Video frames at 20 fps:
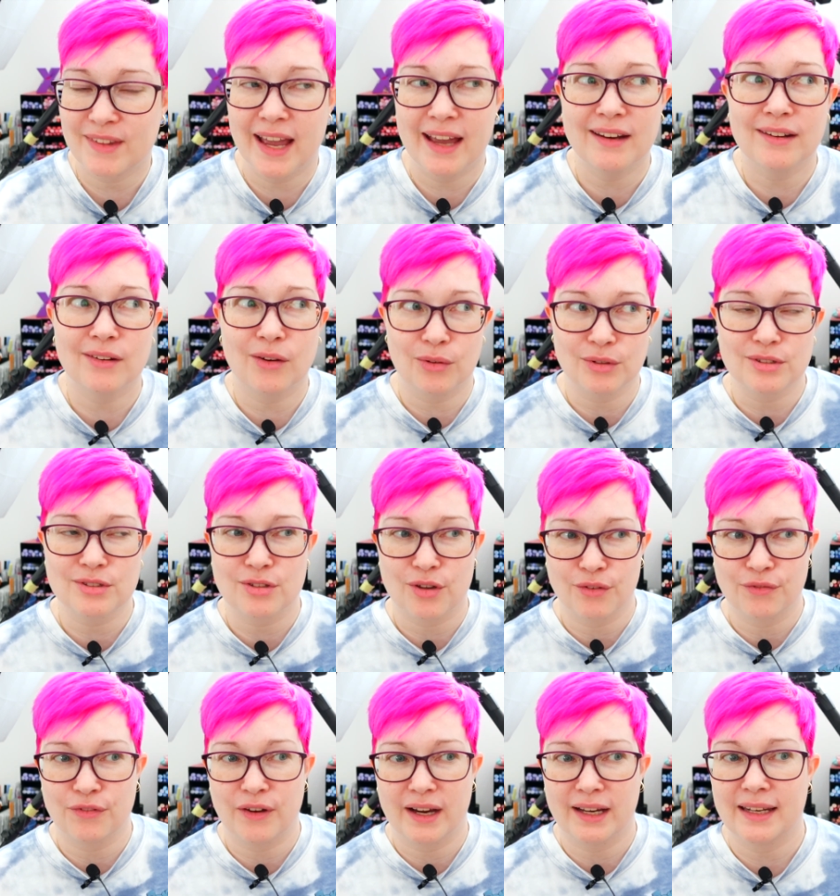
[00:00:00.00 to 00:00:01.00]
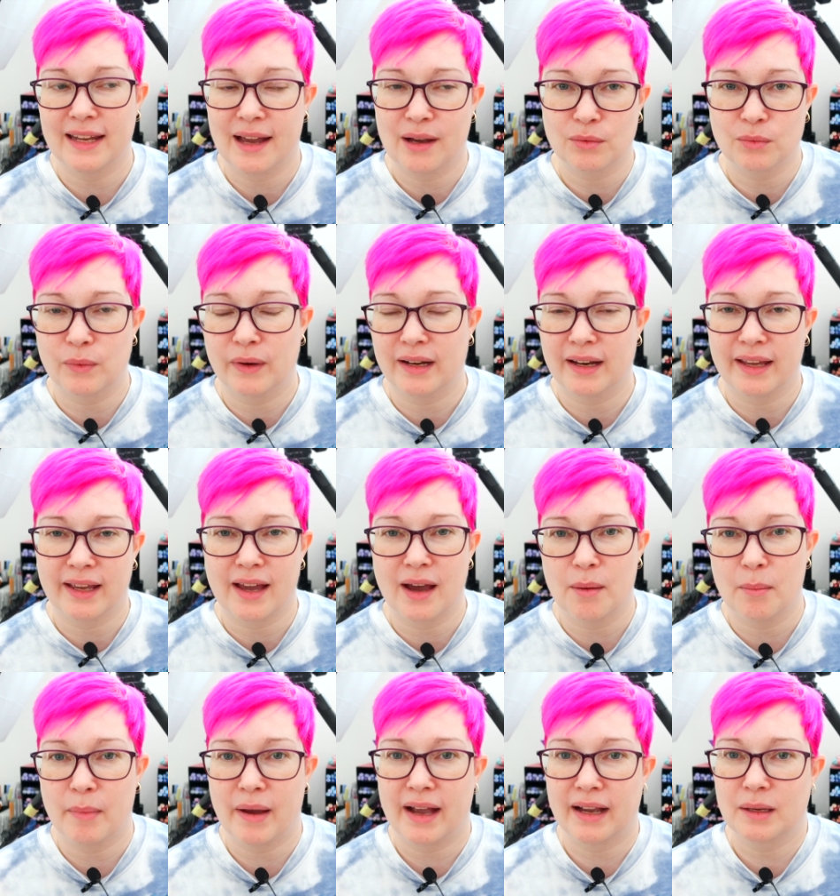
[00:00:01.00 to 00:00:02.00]
And also find out when I
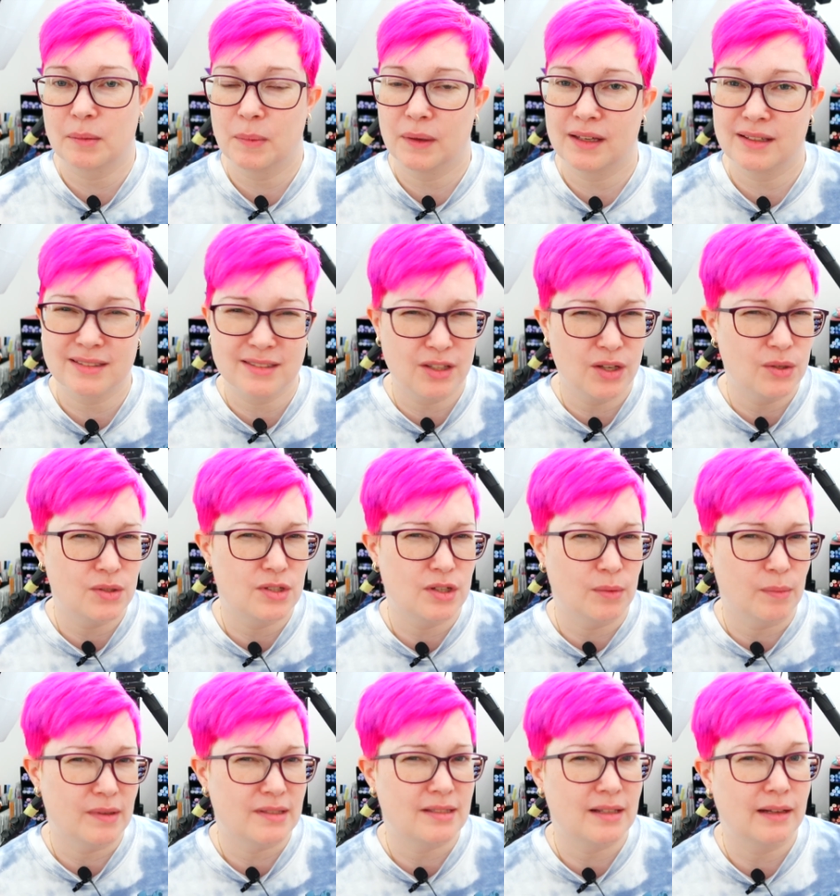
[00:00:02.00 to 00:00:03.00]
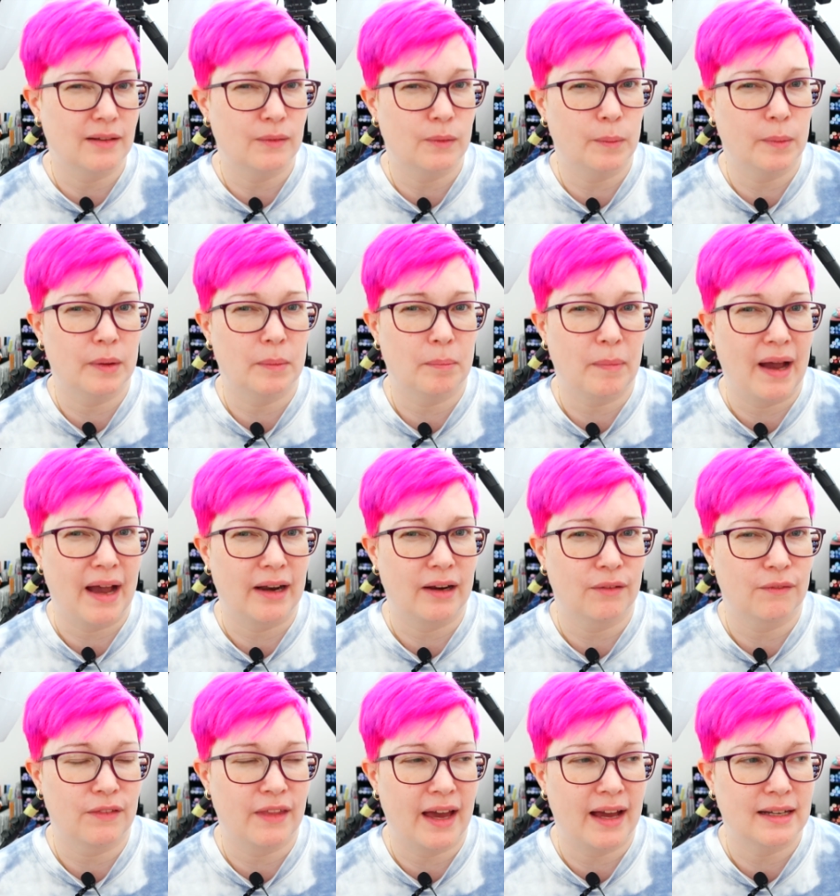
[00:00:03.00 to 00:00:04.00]
come back because YouTube is a little bit bad
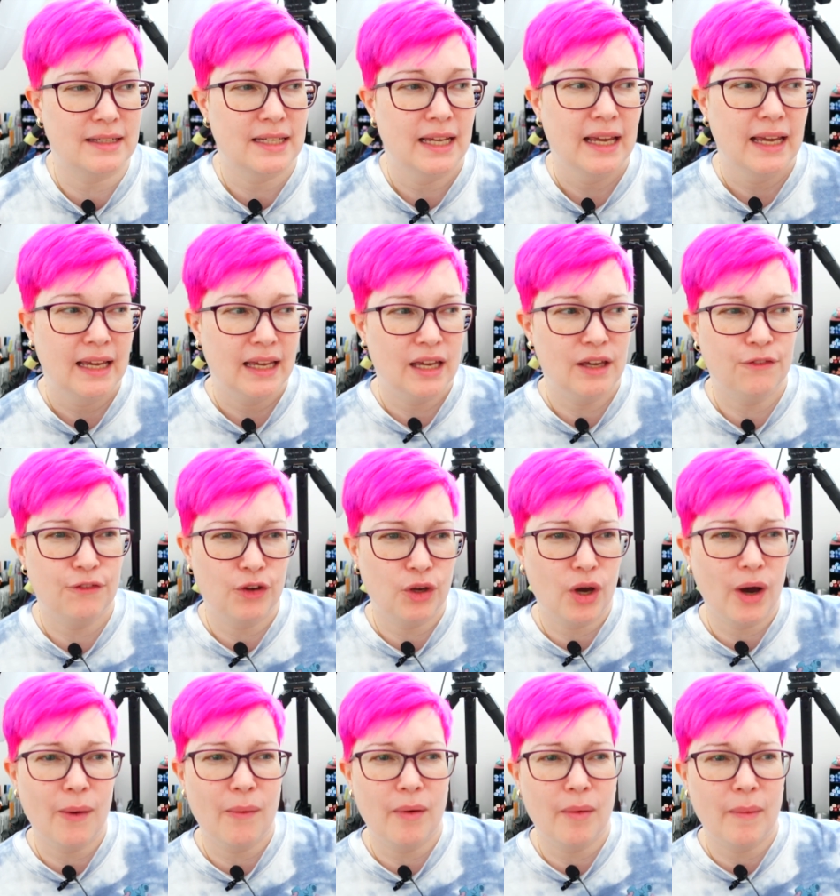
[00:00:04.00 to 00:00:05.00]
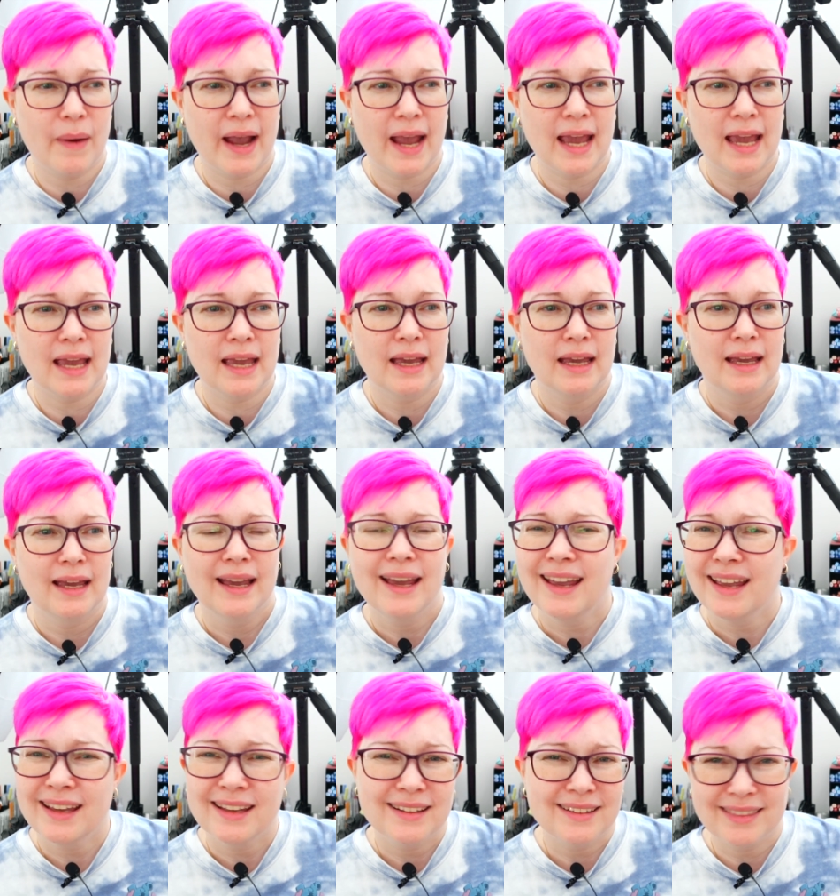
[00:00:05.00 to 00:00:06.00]
of that. If you go away,
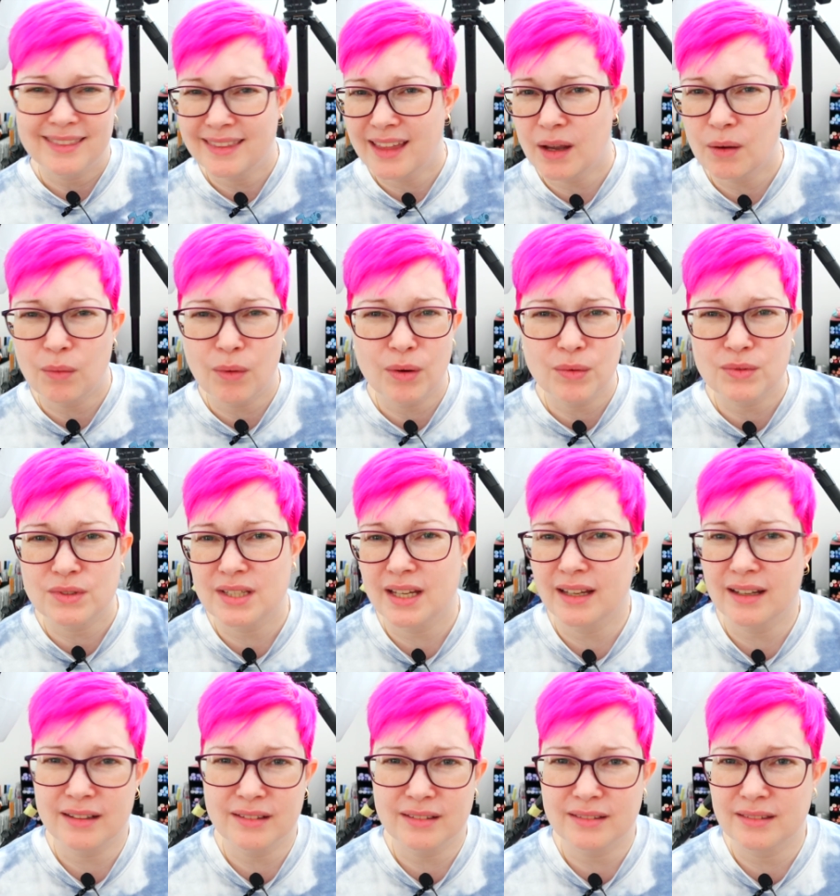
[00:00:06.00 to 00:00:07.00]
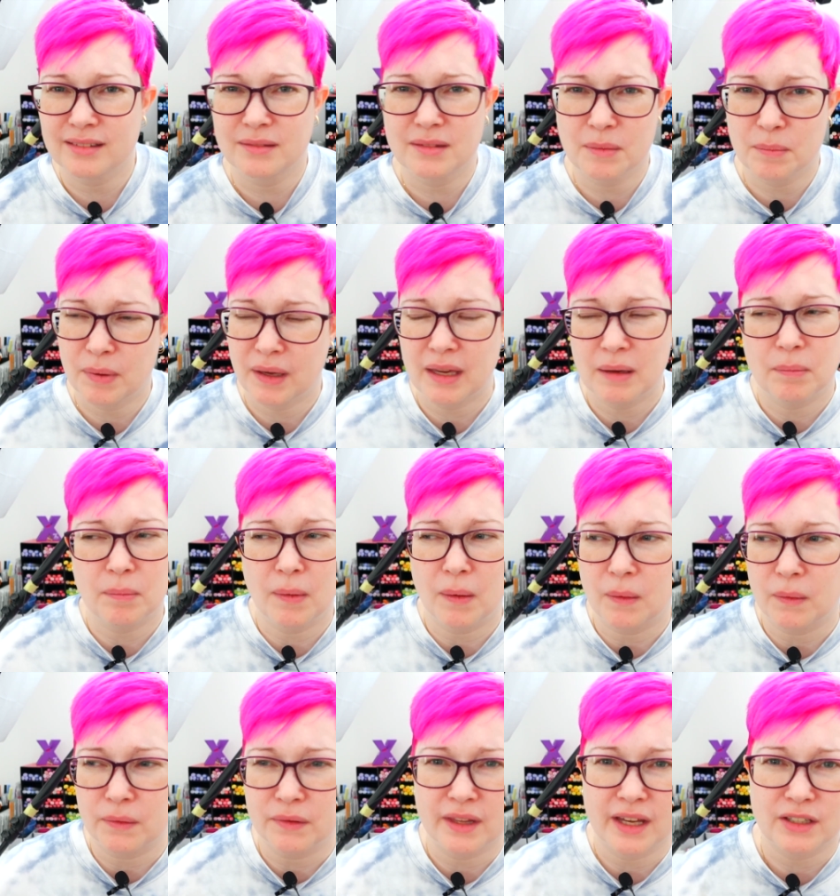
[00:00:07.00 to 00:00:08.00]
they won't tell the
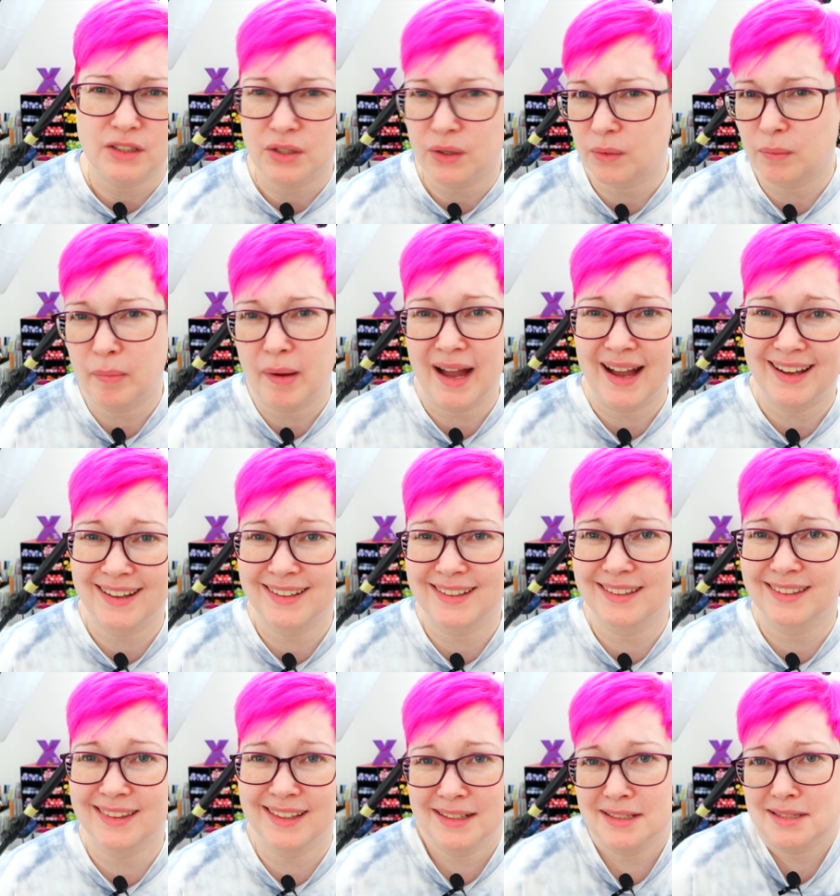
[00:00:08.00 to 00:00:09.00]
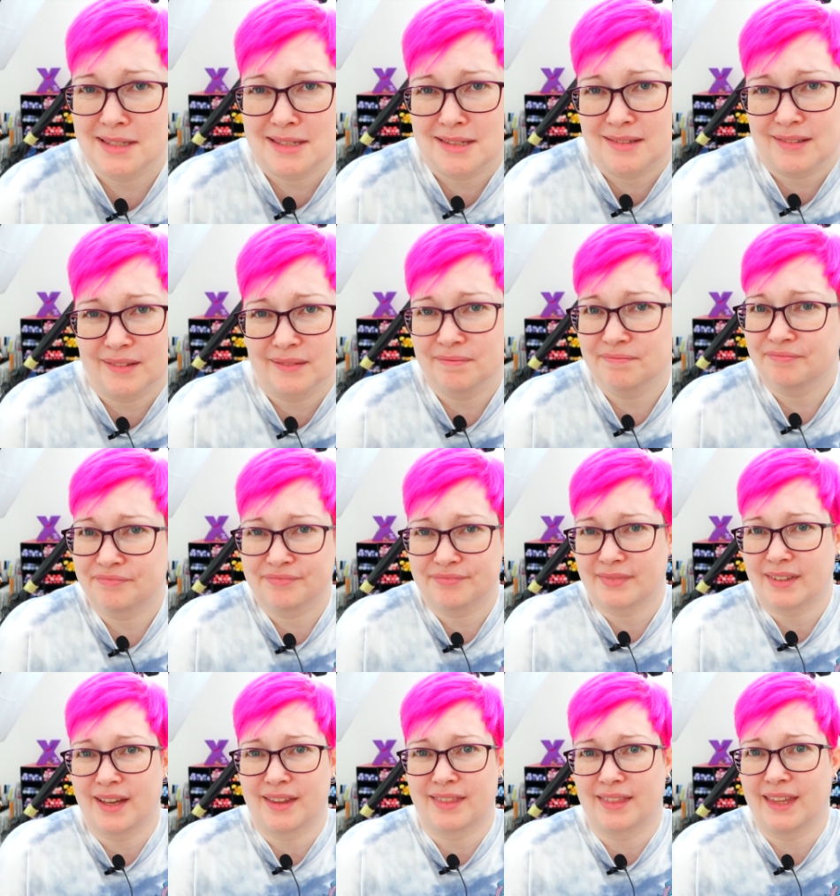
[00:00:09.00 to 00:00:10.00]
people that you're back. That's
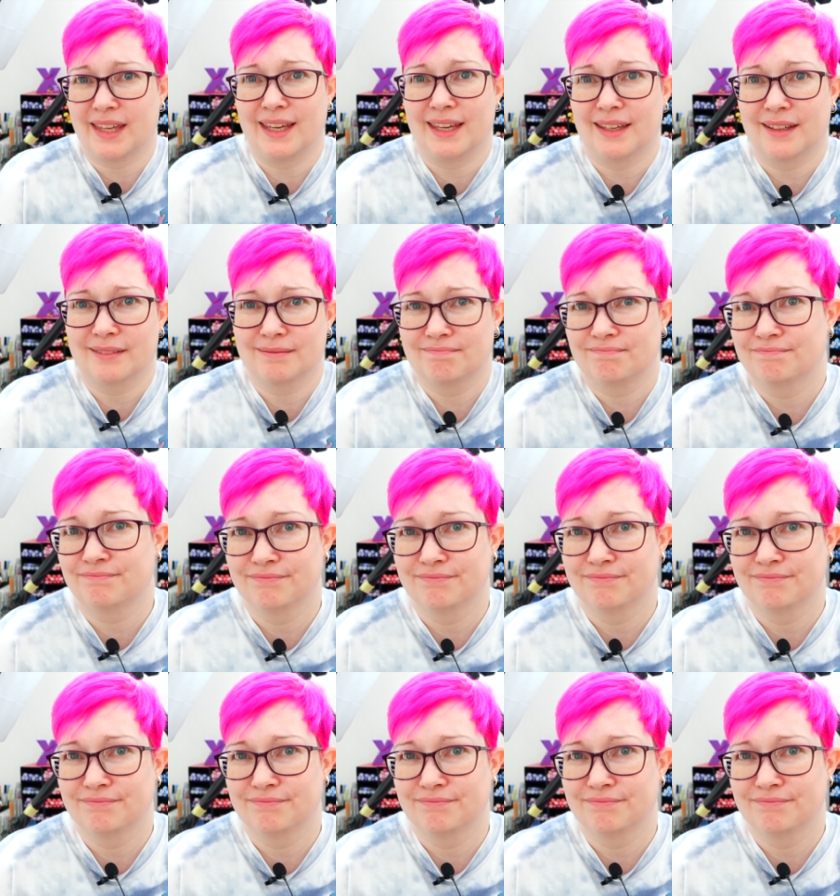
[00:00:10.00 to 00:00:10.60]
a thing.